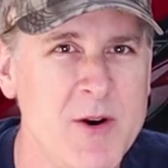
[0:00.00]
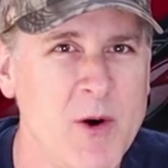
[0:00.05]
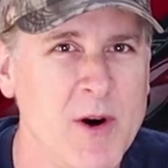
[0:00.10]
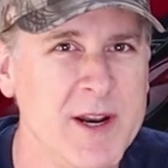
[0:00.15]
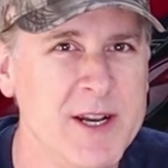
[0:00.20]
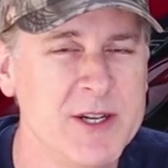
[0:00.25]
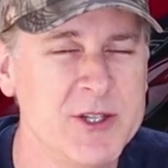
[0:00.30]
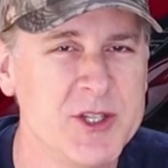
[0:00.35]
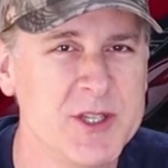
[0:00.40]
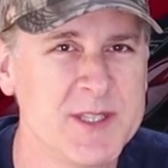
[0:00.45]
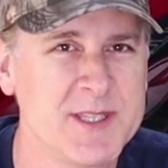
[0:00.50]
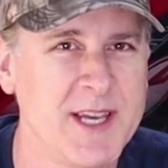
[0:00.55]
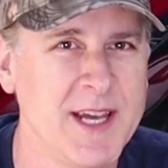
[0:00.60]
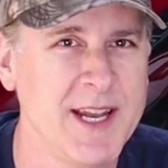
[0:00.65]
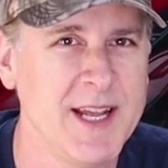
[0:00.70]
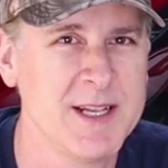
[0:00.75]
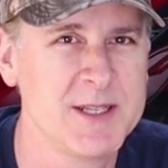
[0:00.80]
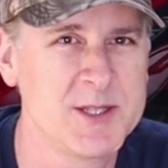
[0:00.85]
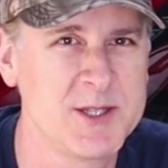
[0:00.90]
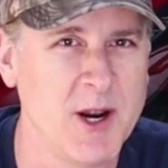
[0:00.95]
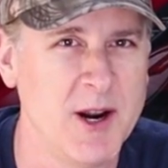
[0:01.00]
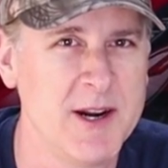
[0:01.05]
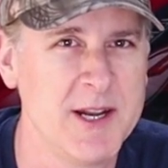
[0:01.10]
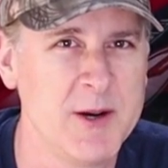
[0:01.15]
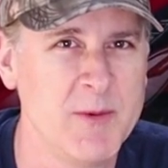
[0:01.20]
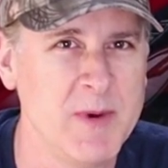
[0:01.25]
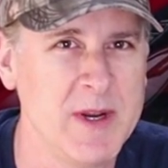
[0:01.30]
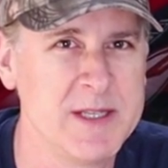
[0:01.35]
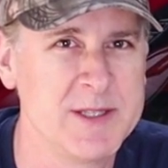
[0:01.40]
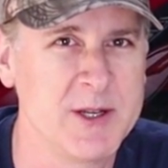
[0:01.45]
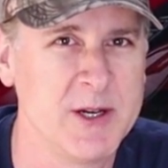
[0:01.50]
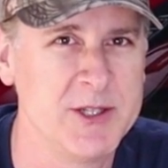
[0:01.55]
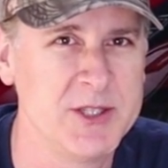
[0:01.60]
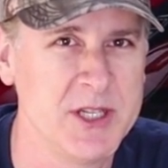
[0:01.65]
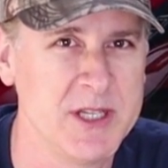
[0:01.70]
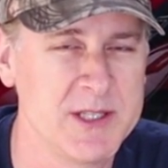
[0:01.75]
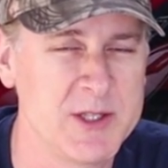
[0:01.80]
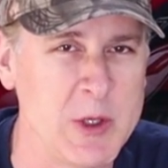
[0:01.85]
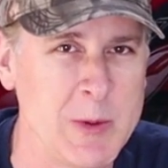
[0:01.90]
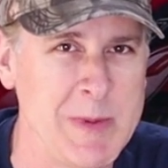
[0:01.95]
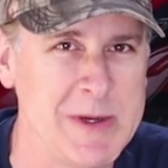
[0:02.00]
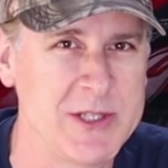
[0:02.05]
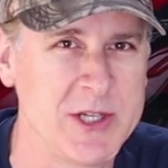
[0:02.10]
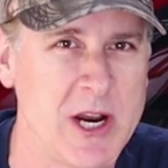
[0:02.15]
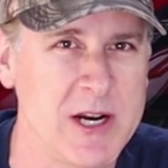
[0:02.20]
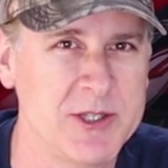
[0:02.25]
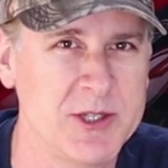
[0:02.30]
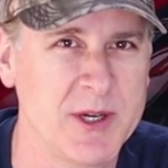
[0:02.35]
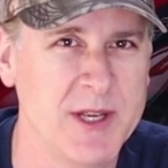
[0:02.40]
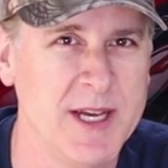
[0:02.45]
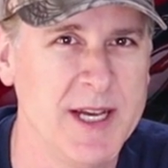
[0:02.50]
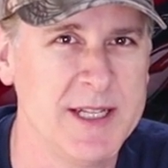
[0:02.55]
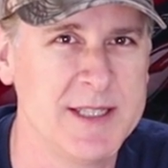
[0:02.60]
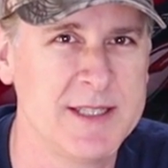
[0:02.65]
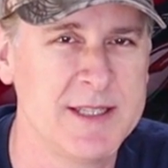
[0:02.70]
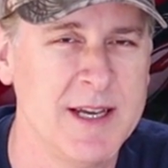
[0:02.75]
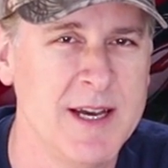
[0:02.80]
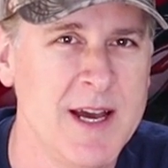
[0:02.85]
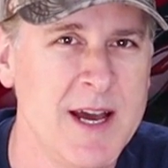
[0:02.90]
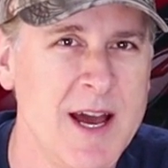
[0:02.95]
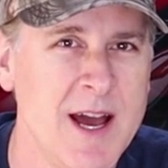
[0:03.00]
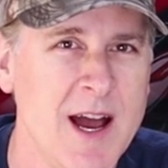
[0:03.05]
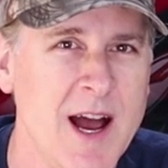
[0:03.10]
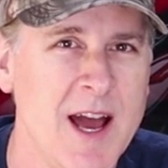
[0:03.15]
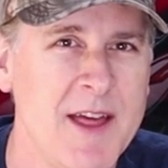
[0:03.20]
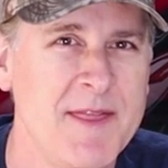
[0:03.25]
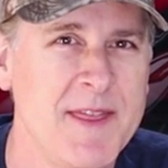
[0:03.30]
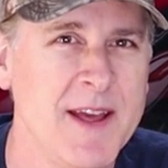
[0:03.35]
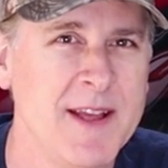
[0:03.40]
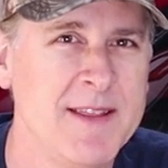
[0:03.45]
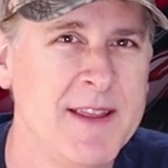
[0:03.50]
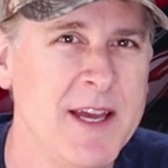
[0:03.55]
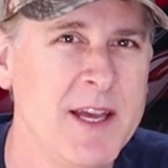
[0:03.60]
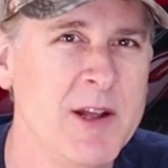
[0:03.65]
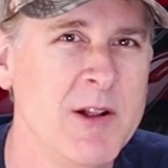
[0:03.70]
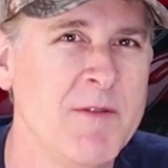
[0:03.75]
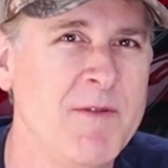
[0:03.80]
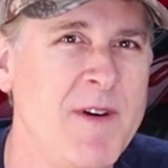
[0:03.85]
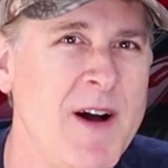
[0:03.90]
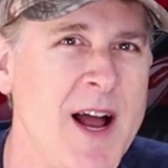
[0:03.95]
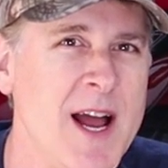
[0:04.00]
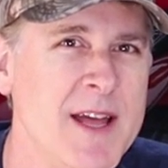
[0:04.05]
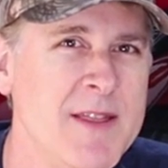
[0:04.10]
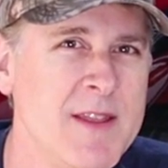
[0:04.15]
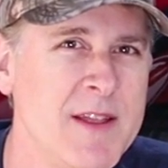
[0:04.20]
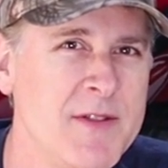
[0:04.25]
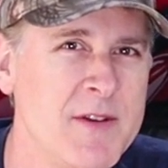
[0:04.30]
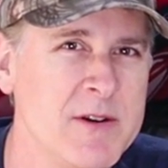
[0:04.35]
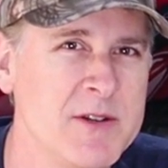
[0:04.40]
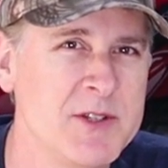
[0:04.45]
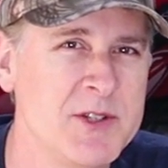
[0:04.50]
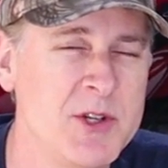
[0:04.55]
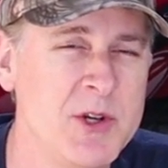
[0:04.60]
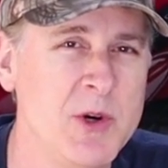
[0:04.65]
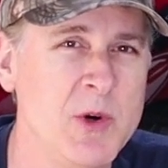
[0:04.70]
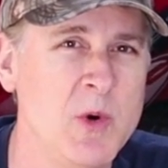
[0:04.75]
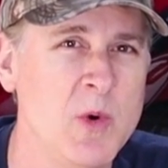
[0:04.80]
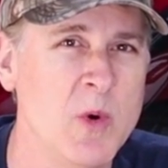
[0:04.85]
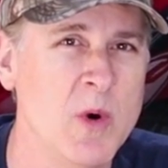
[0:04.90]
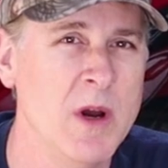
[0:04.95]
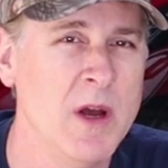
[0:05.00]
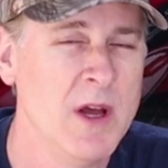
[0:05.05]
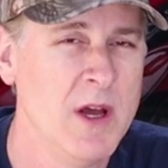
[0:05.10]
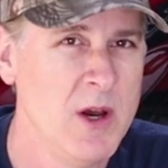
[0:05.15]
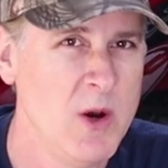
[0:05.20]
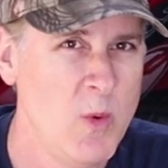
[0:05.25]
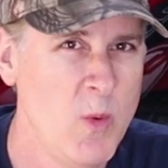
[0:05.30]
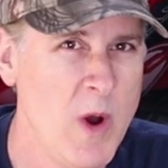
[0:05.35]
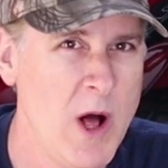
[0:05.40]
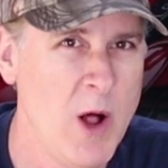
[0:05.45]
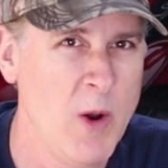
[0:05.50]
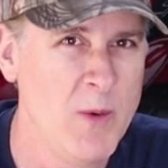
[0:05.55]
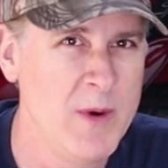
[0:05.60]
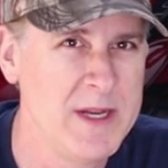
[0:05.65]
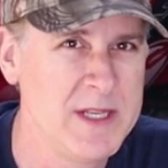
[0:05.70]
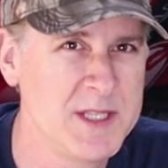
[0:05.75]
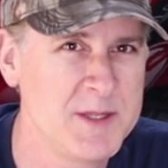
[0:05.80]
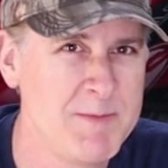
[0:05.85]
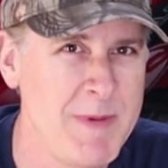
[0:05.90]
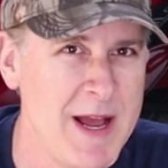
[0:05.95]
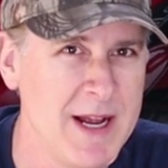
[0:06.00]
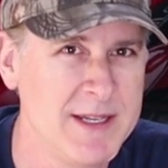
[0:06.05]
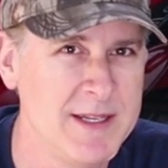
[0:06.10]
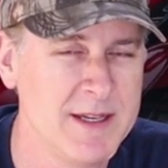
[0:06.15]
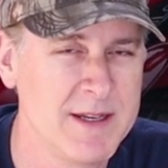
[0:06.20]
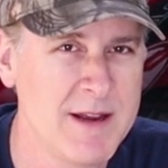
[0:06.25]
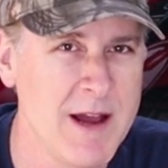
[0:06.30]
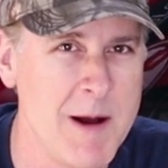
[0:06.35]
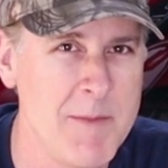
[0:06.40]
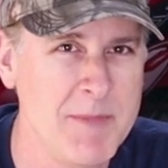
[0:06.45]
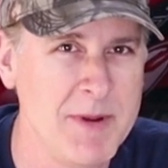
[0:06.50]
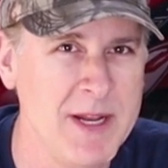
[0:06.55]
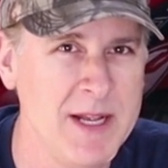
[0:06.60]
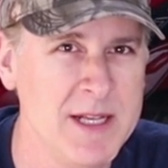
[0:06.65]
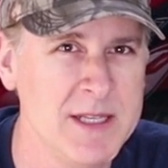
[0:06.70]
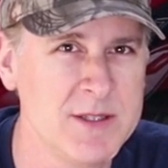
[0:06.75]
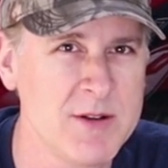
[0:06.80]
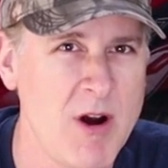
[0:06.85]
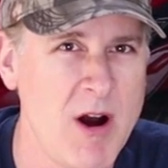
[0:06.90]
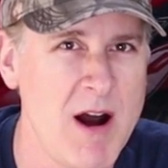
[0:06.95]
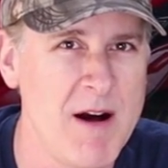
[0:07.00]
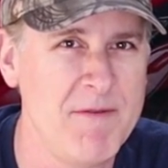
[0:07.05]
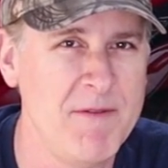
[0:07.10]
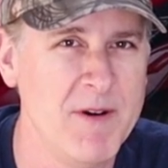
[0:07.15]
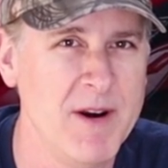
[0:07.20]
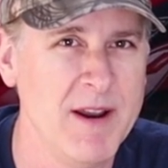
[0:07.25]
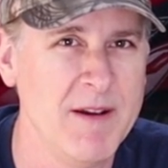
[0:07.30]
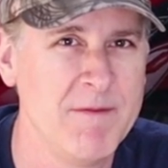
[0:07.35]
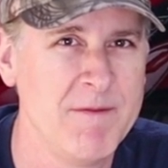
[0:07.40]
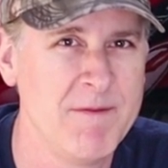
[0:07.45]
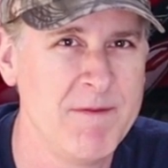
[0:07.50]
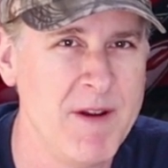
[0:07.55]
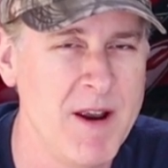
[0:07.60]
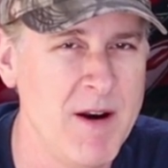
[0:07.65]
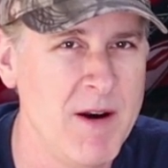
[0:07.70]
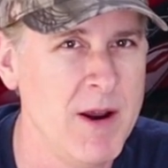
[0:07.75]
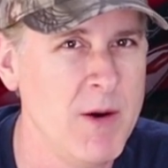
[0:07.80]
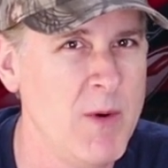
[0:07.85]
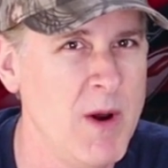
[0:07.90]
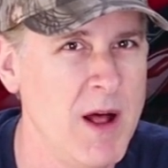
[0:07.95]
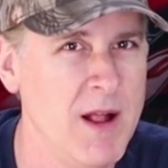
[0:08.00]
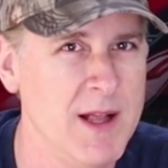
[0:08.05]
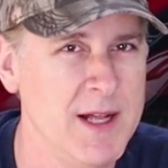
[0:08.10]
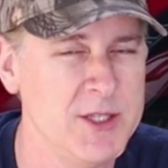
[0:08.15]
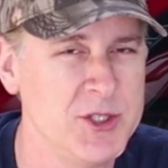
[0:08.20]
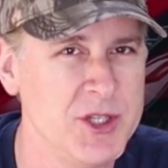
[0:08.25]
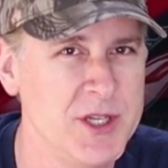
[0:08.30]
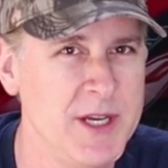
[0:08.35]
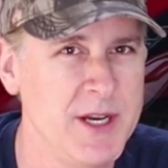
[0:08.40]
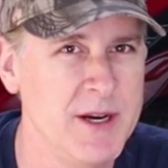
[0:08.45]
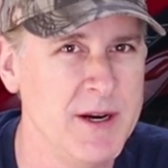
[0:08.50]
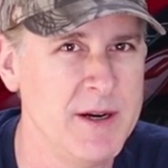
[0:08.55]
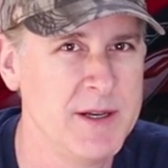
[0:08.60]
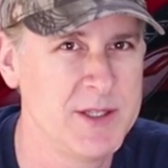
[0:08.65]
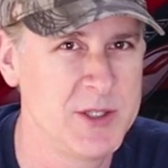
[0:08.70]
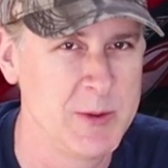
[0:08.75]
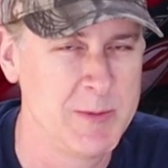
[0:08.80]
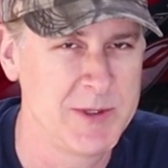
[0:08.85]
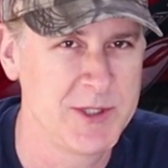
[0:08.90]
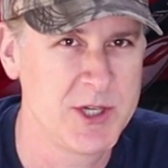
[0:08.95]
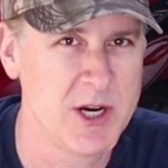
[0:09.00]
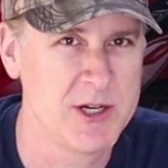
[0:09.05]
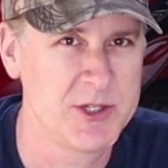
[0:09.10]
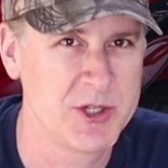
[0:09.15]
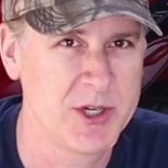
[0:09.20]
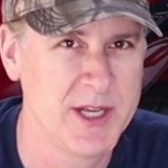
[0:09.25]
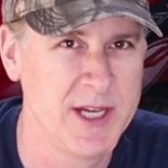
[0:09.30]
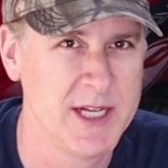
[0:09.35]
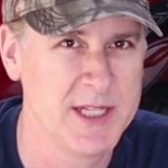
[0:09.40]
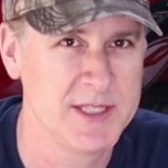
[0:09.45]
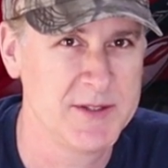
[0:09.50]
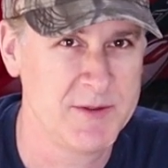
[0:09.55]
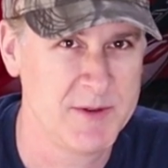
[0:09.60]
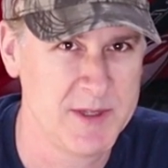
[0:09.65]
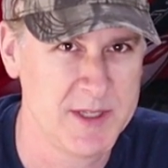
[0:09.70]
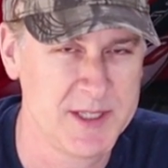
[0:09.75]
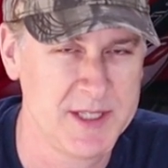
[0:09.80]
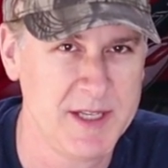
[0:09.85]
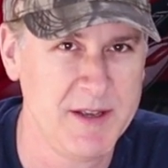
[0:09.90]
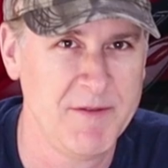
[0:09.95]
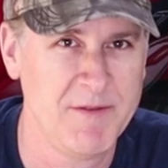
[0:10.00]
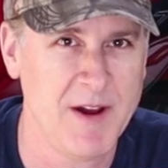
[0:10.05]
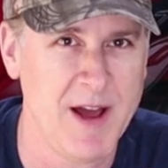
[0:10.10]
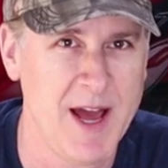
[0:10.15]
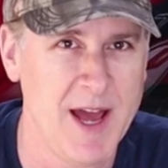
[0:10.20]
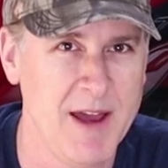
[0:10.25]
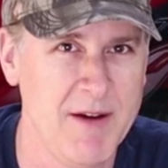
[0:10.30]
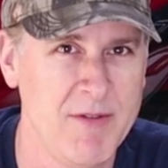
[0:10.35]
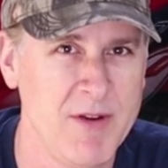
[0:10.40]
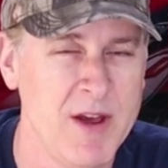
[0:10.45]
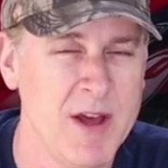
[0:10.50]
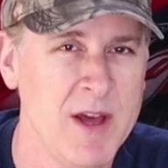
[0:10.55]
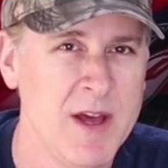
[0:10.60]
or you're just getting started researching supercharger kits, I think that you'll find that there's 2 well-respected companies offering very well-engineered supercharger kits for the C5.